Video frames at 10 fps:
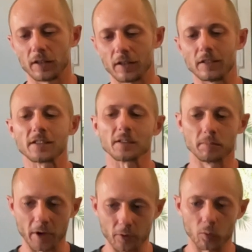and some
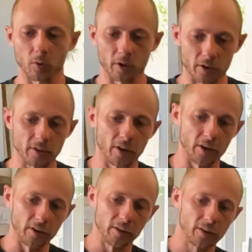metal work
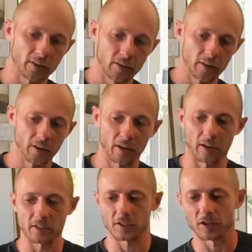done.
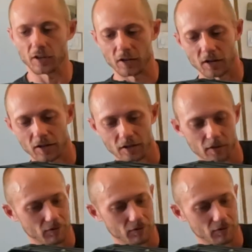I saw